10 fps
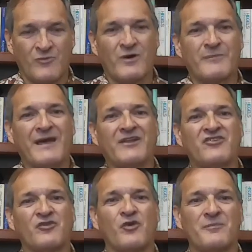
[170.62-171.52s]
One man
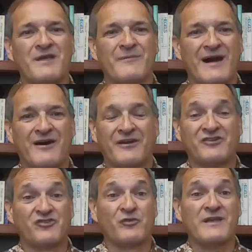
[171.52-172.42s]
has told me about
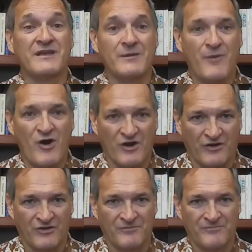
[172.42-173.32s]
a tree in a
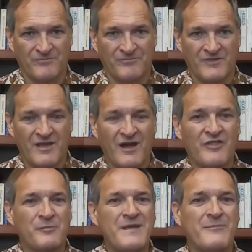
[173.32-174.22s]
park.
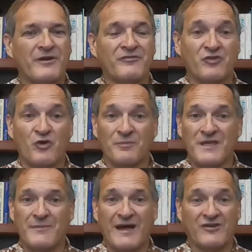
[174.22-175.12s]
Other people have told
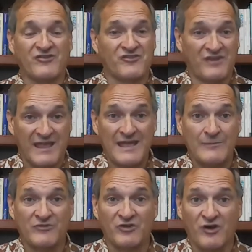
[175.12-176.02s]
me about
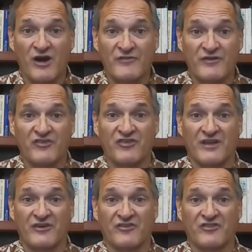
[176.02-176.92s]
camps or conference
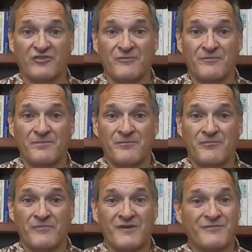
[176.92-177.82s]
centers.
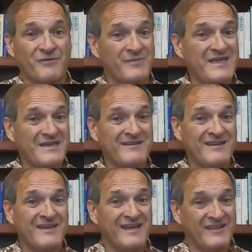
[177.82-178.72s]
For me,
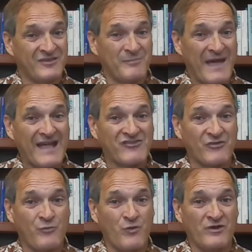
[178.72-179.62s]
it's a patch
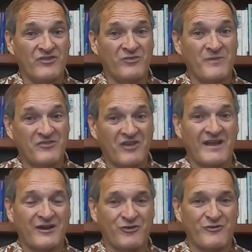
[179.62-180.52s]
of woods
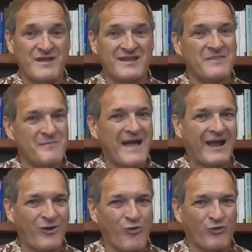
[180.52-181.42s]
beside a creek in the
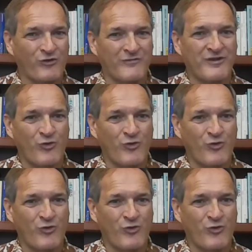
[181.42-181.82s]
back corner of a